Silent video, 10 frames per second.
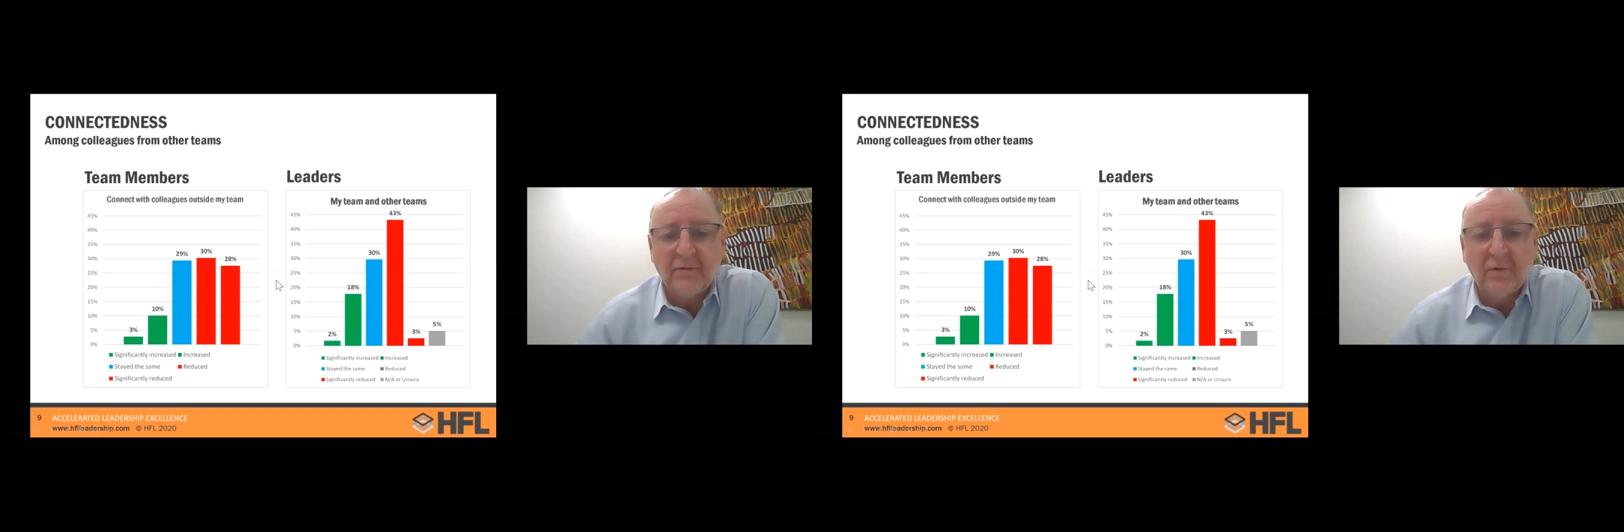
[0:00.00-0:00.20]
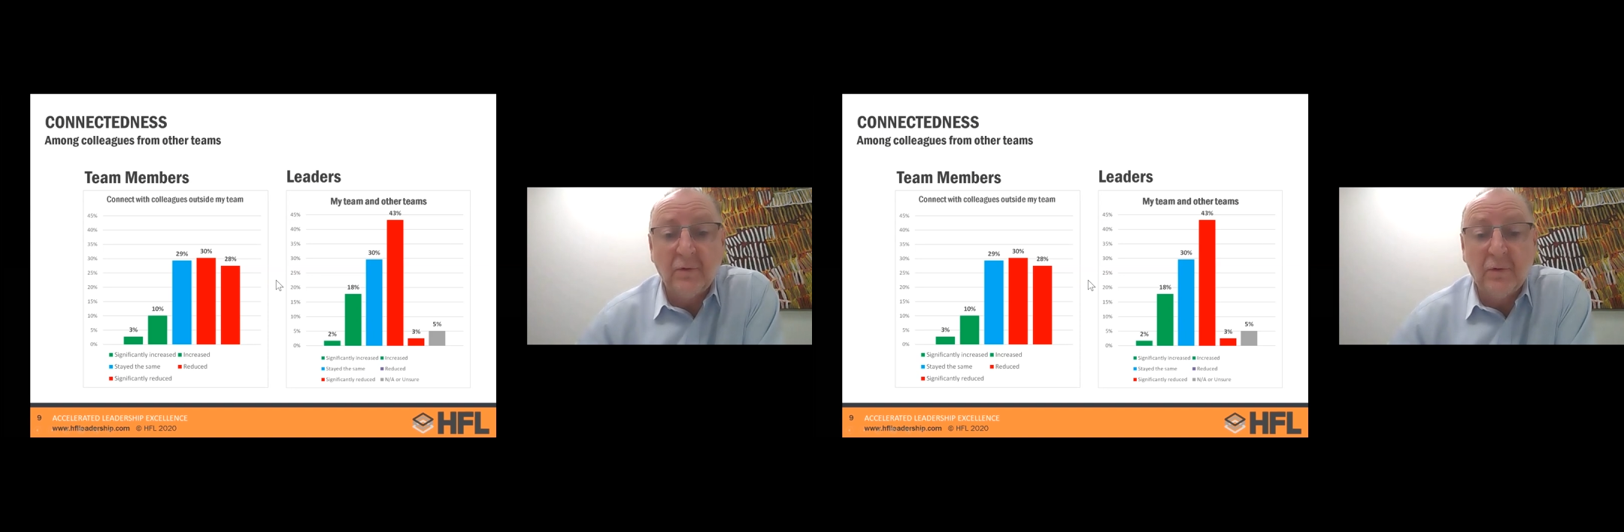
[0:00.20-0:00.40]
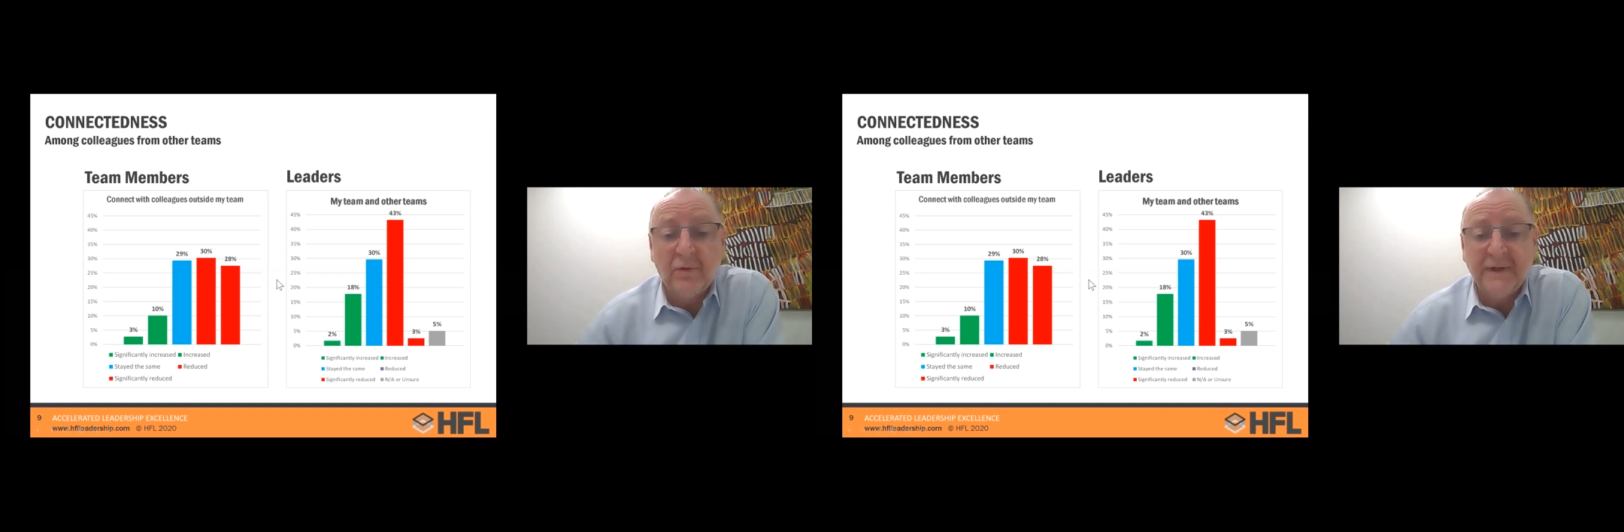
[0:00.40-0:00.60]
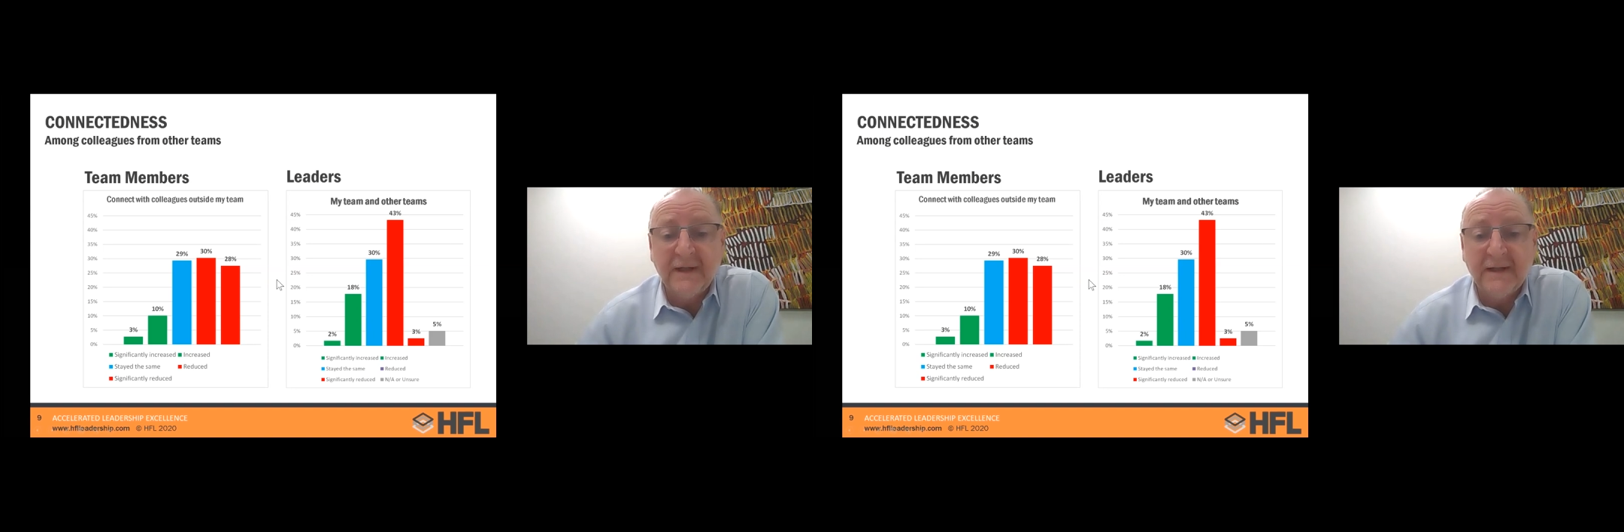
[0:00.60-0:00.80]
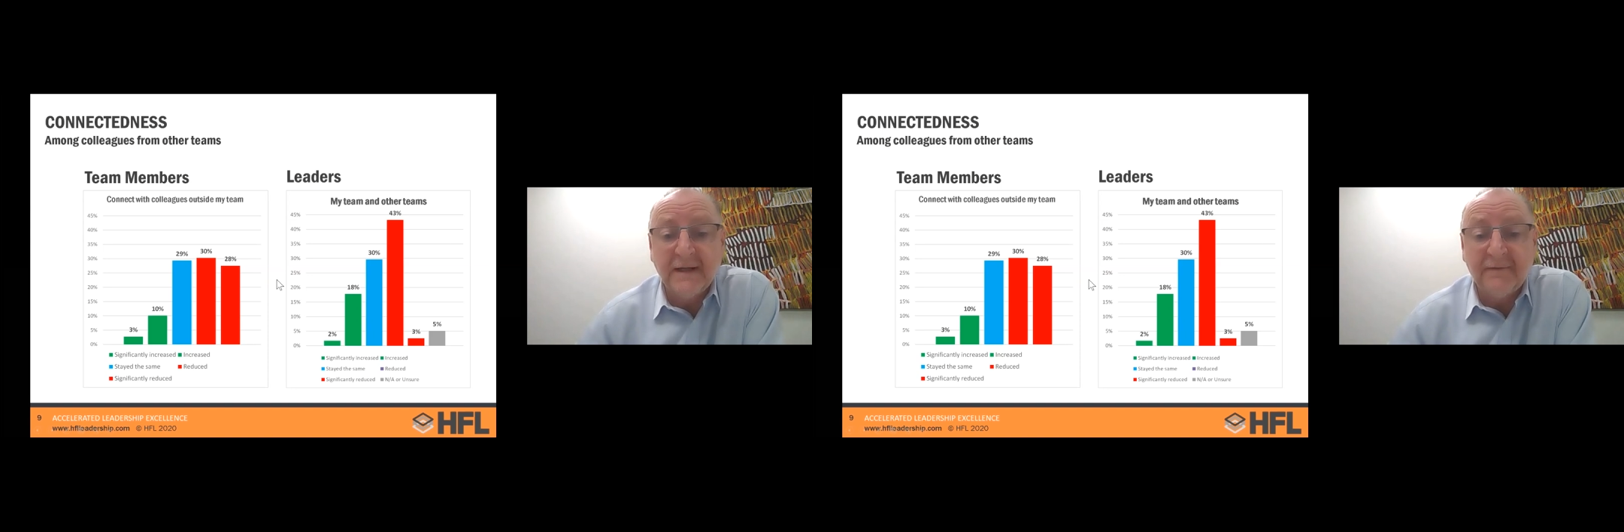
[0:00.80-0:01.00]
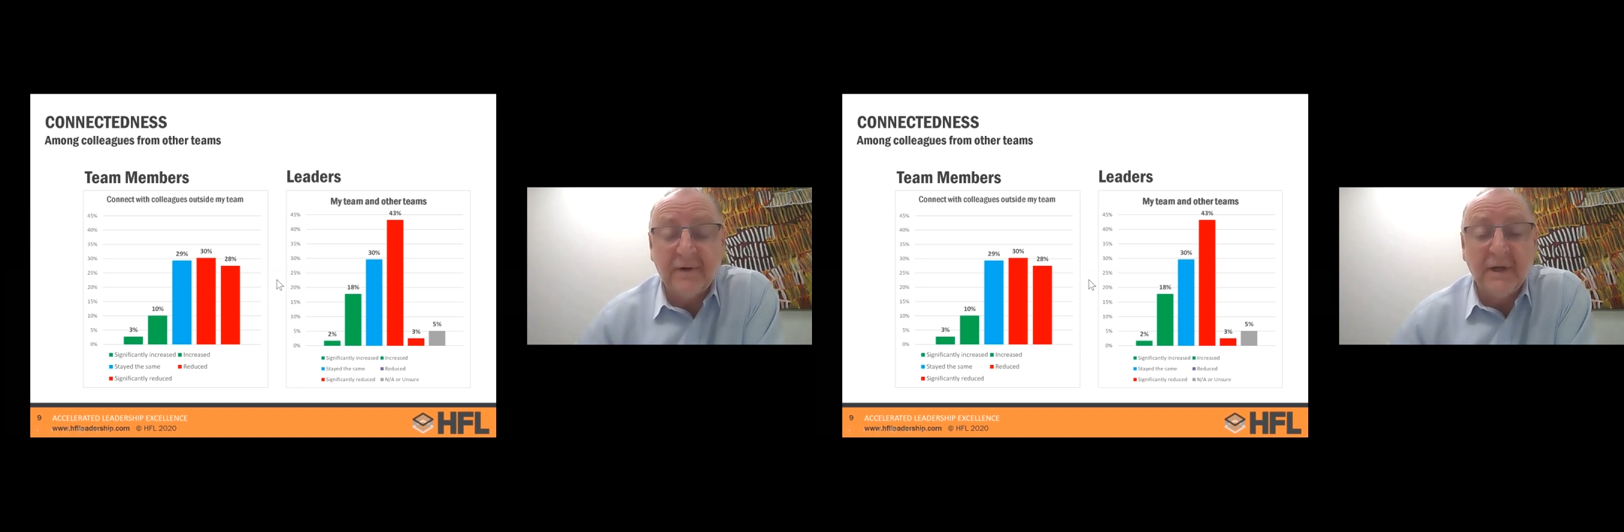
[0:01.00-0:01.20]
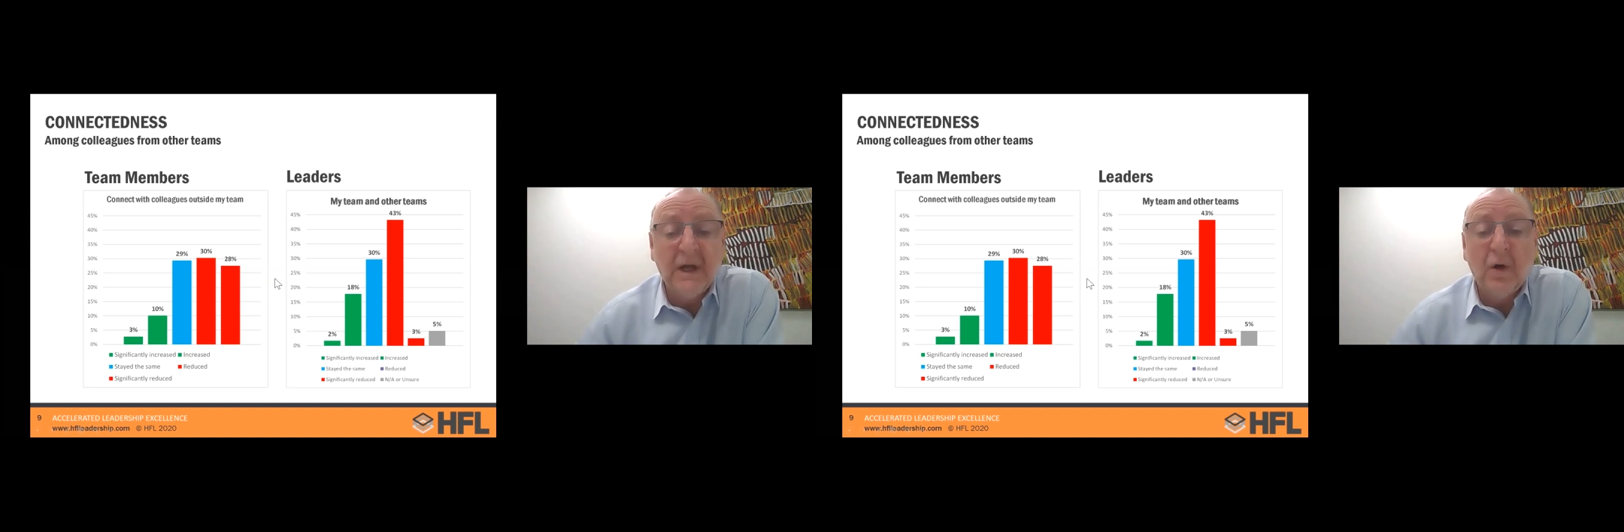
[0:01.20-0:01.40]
or indeed they're different,